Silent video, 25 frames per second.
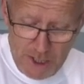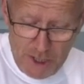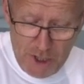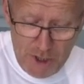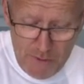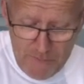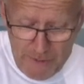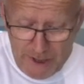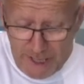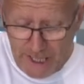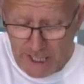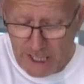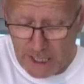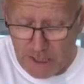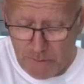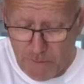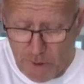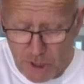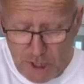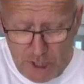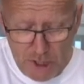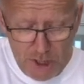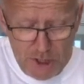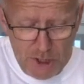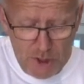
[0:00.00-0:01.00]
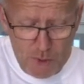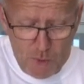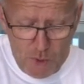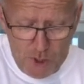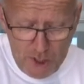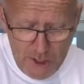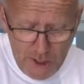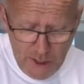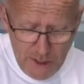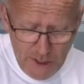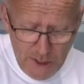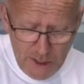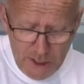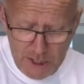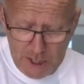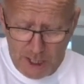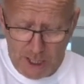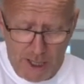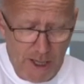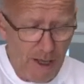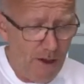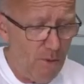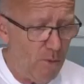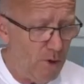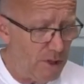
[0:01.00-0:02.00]
You make as much as you want,
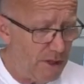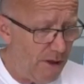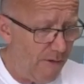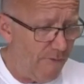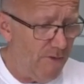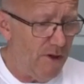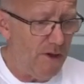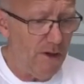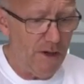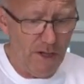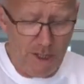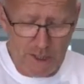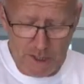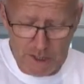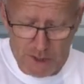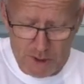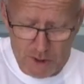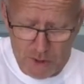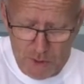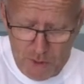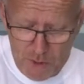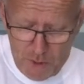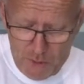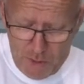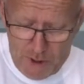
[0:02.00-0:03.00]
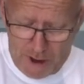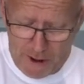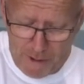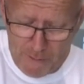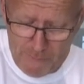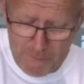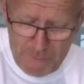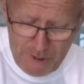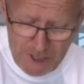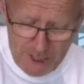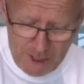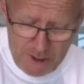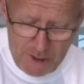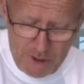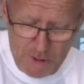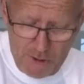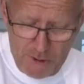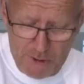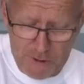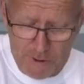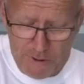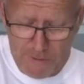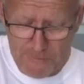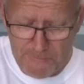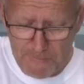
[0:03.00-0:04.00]
uh, whatever you're going to do, how big
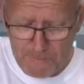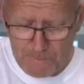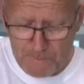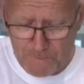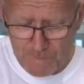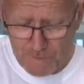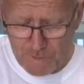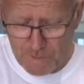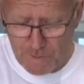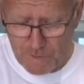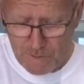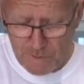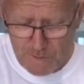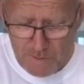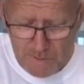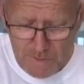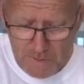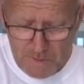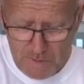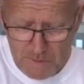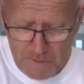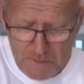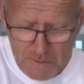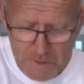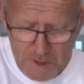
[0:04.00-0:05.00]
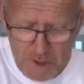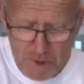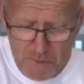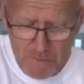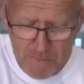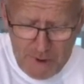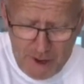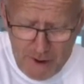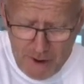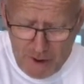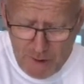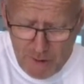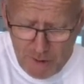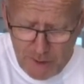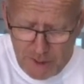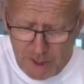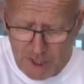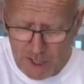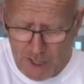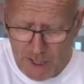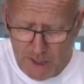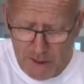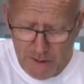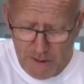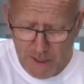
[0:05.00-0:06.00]
your, your marrows
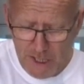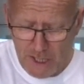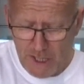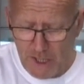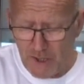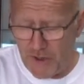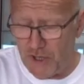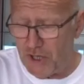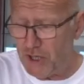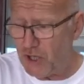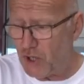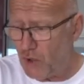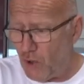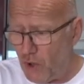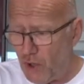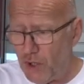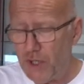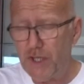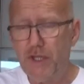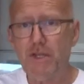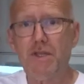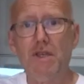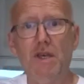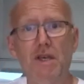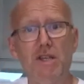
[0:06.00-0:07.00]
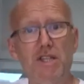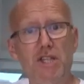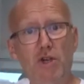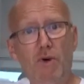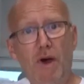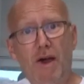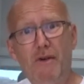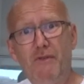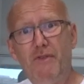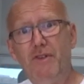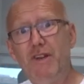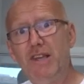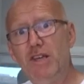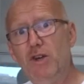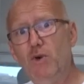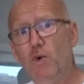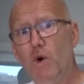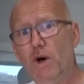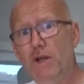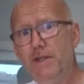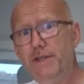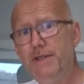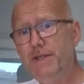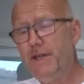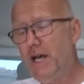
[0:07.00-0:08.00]
are. The sauce, do whatever you
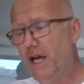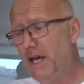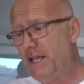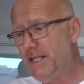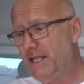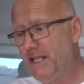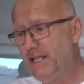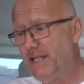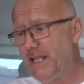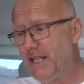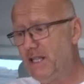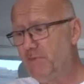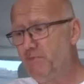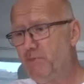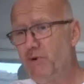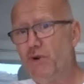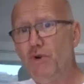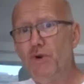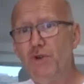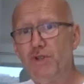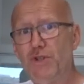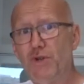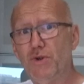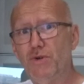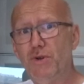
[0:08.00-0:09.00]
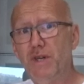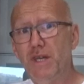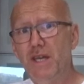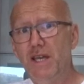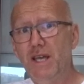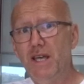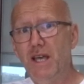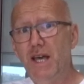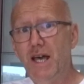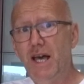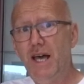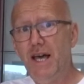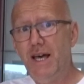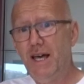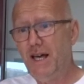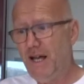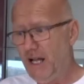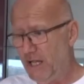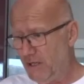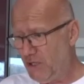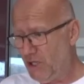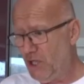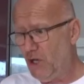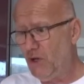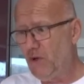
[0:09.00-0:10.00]
want. I did this brodo. Uh,
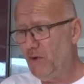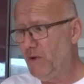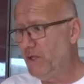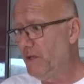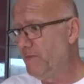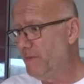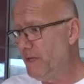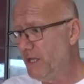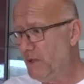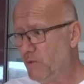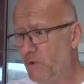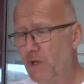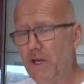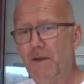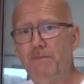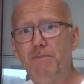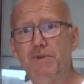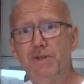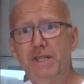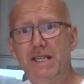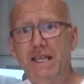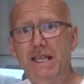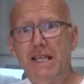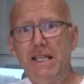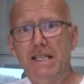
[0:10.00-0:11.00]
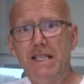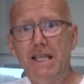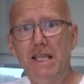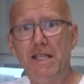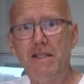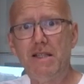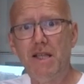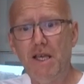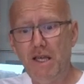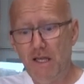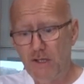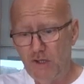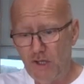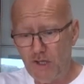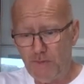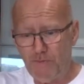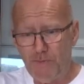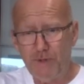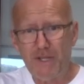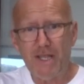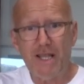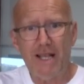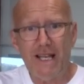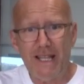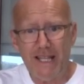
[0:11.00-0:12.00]
I'll show you in a minute when I'm putting it in. Just
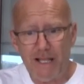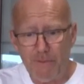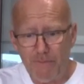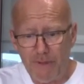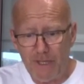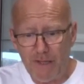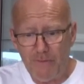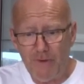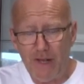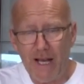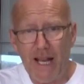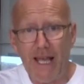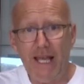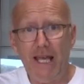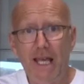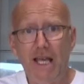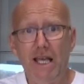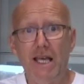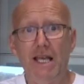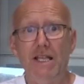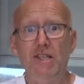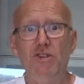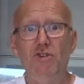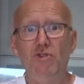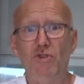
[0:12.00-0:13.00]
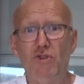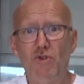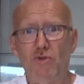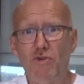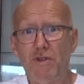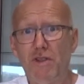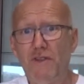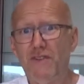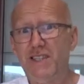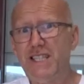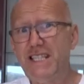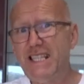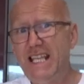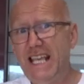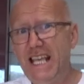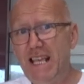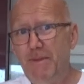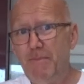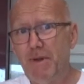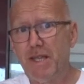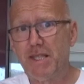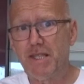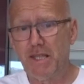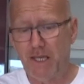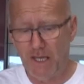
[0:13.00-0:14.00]
put a little bit of a layer and you sort of
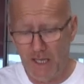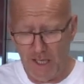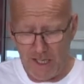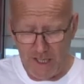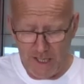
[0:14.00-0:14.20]
steam it.